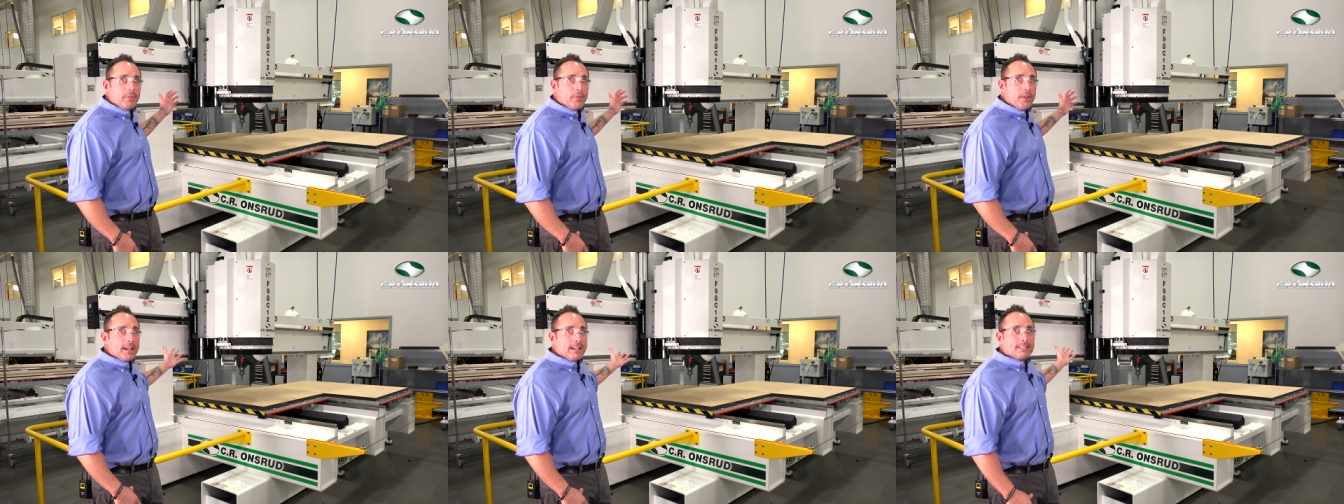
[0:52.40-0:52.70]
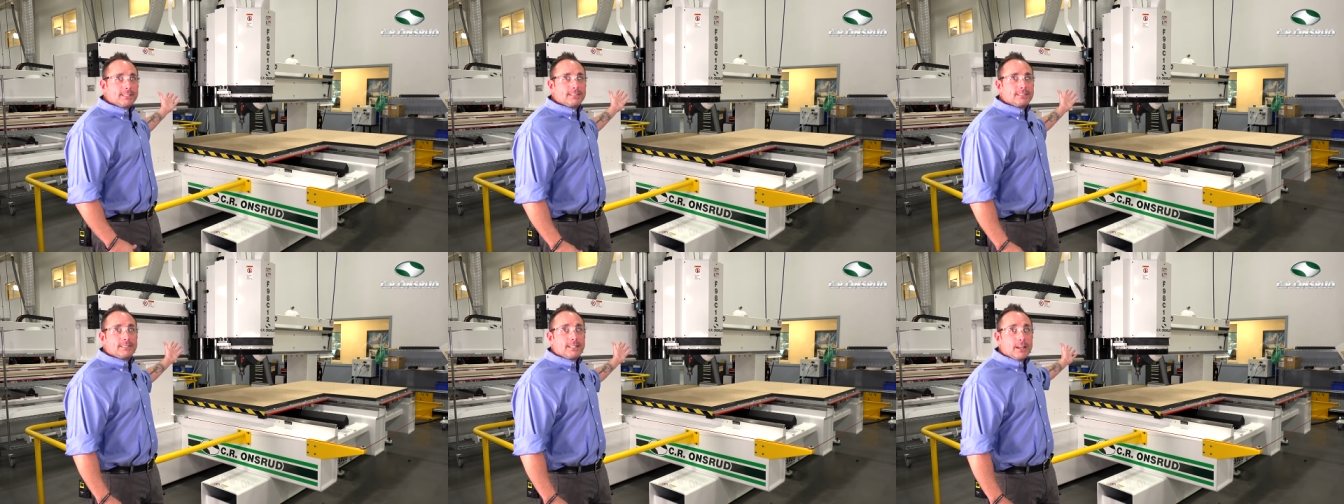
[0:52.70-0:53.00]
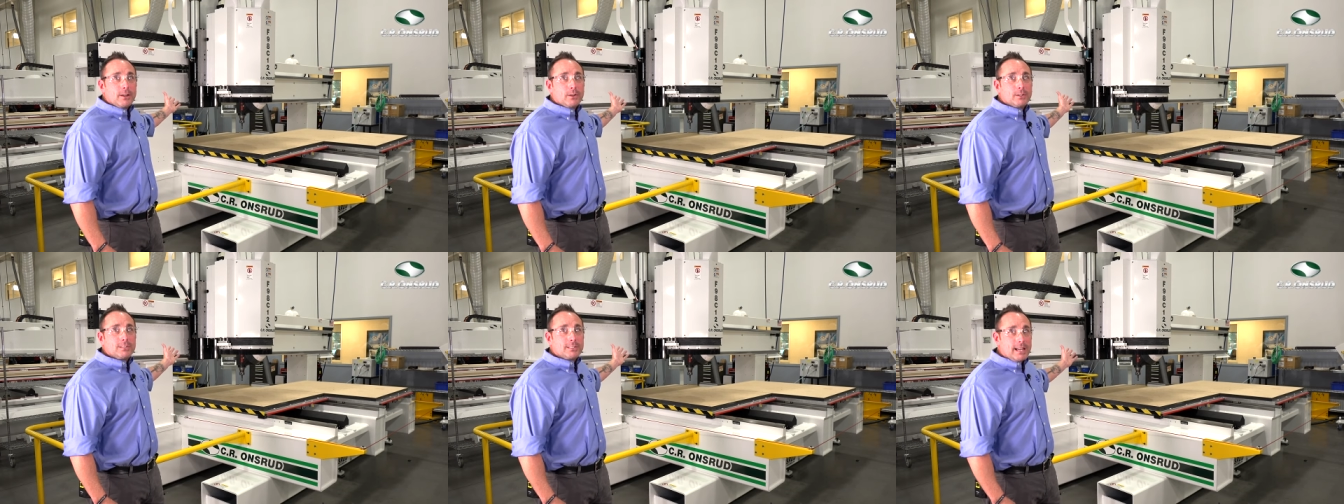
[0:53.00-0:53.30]
thick
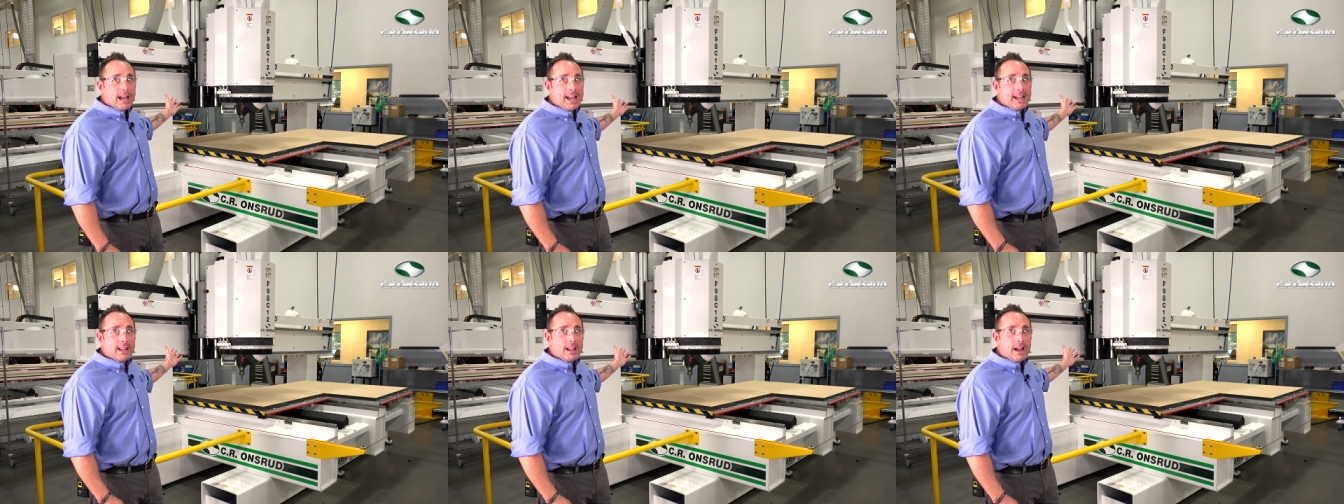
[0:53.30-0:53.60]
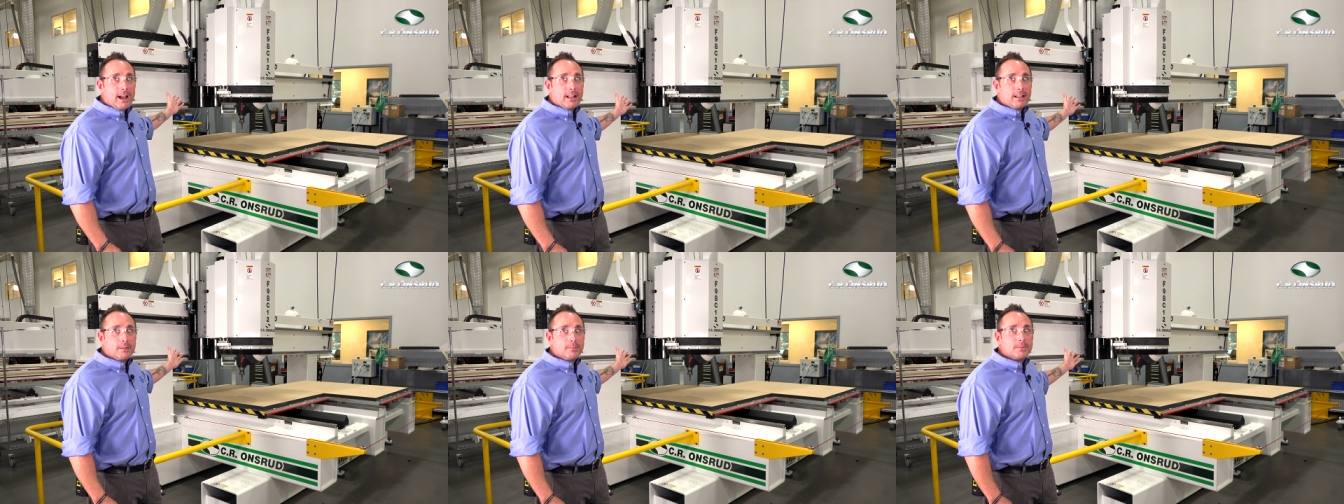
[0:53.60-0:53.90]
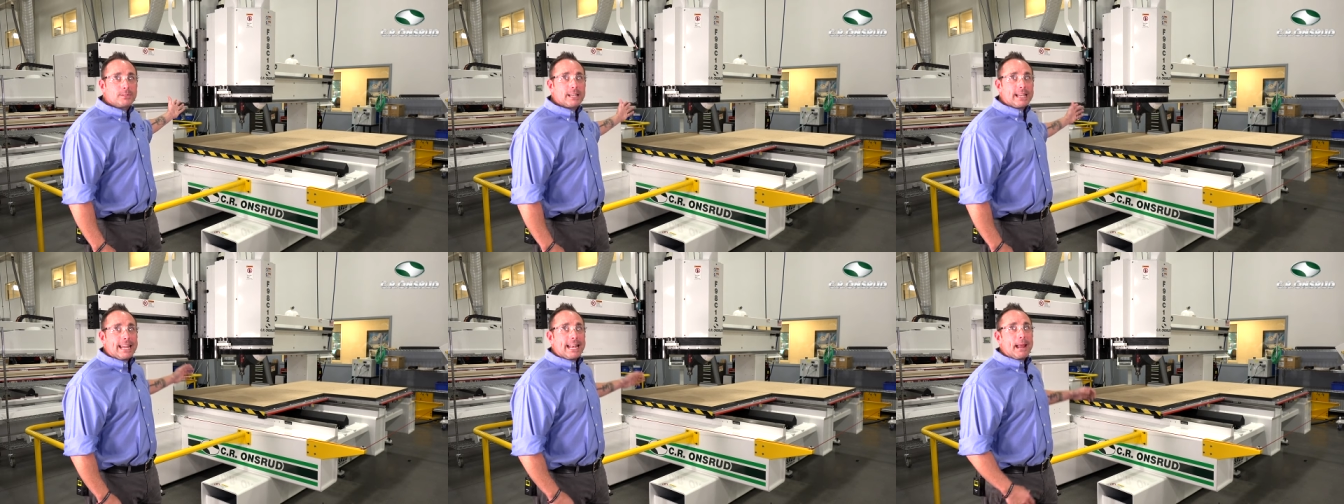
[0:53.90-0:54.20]
steel side
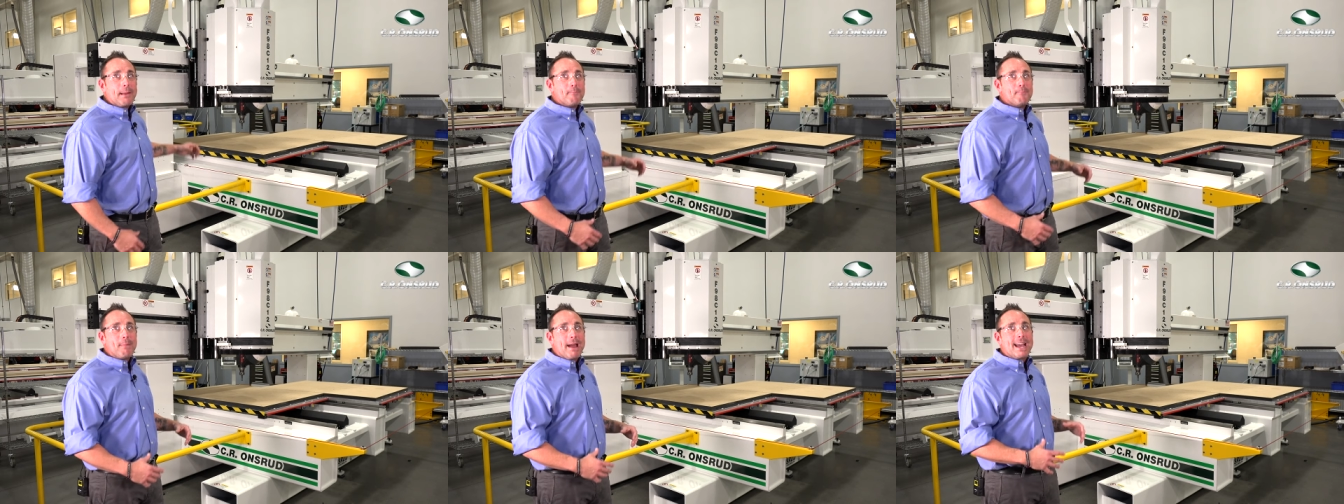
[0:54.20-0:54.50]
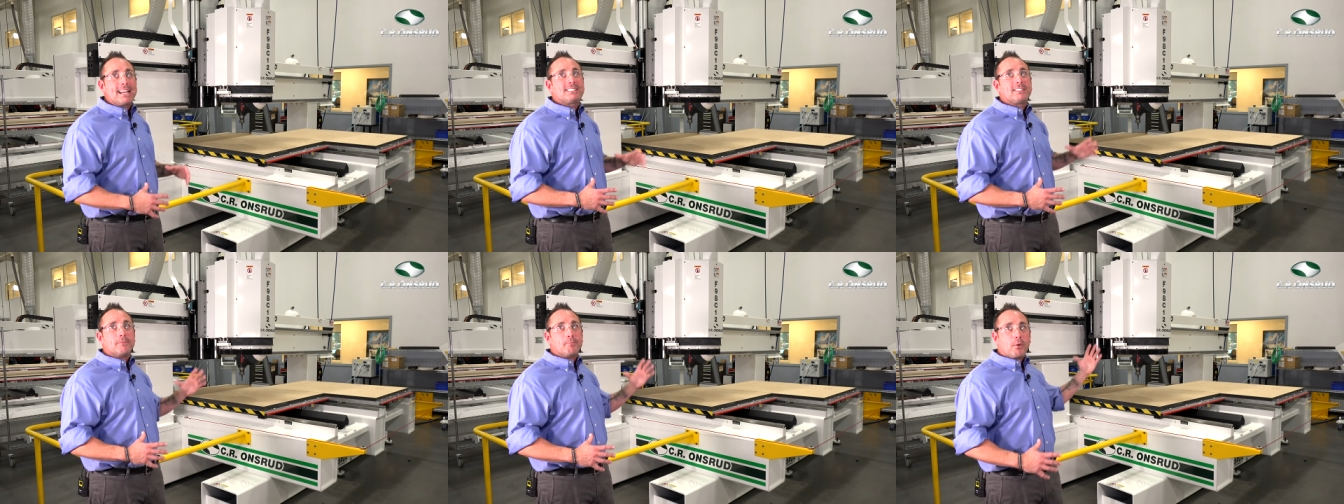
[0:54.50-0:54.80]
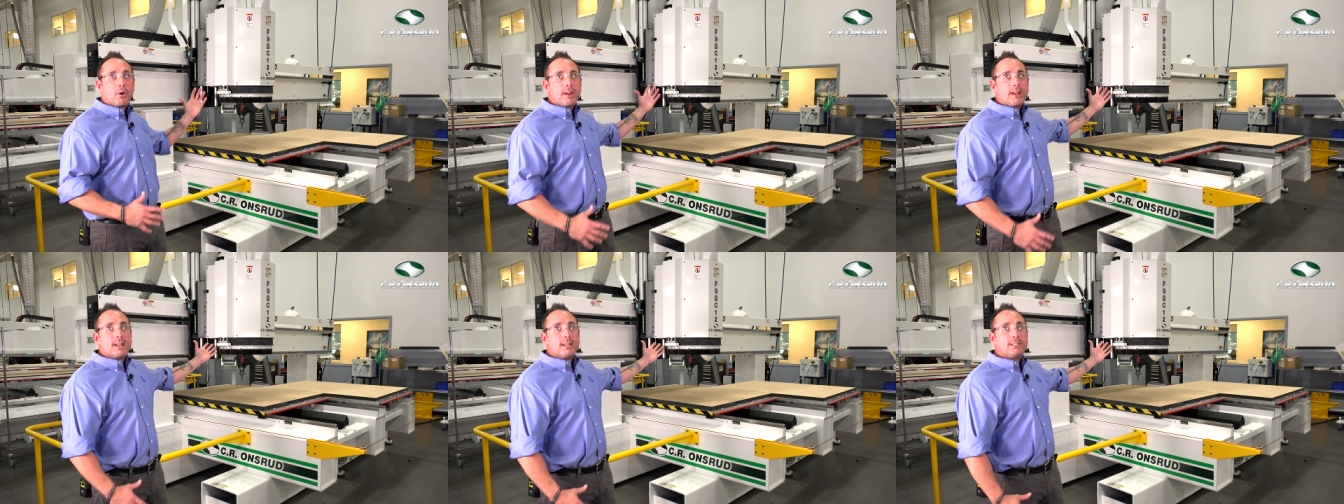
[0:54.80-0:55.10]
columns, and a
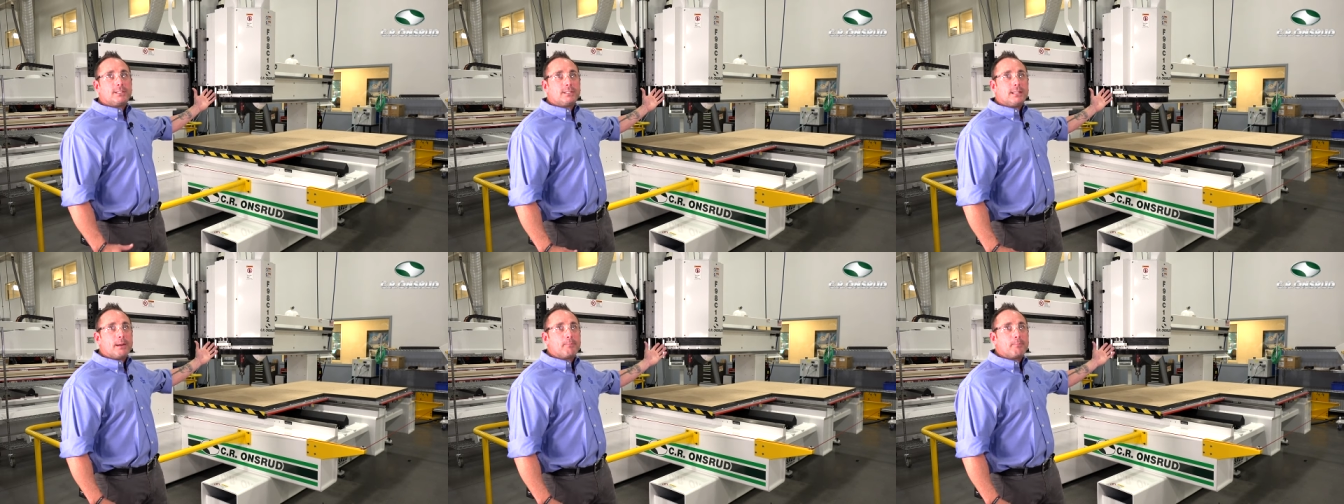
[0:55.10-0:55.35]
massive bridge